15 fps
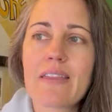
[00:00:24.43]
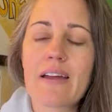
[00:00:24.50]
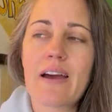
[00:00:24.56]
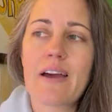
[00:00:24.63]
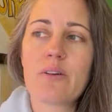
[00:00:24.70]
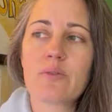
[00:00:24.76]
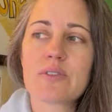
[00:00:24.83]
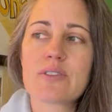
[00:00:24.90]
that
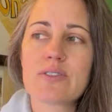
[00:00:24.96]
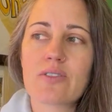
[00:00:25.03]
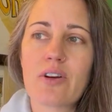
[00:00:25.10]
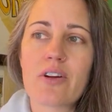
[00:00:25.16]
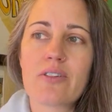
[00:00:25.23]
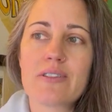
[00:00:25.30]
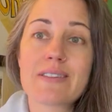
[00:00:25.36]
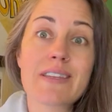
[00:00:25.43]
I would
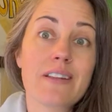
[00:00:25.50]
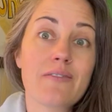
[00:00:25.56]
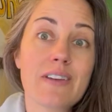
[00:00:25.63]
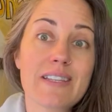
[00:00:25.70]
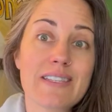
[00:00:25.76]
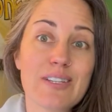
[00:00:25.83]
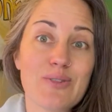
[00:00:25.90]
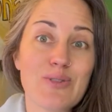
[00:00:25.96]
start instead of
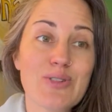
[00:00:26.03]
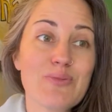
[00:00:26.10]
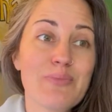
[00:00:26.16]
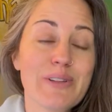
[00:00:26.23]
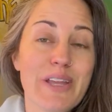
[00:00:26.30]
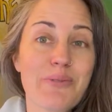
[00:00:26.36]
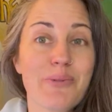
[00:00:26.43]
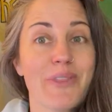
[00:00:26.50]
continuing to
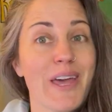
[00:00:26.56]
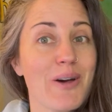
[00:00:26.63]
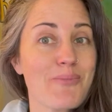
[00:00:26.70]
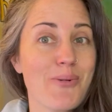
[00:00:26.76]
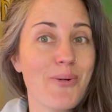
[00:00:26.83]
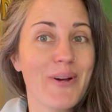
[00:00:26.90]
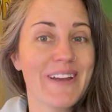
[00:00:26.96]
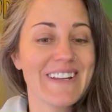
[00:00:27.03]
belabor that
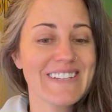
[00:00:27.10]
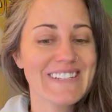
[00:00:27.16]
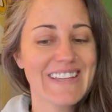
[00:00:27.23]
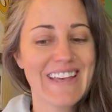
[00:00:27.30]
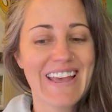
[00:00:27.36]
point,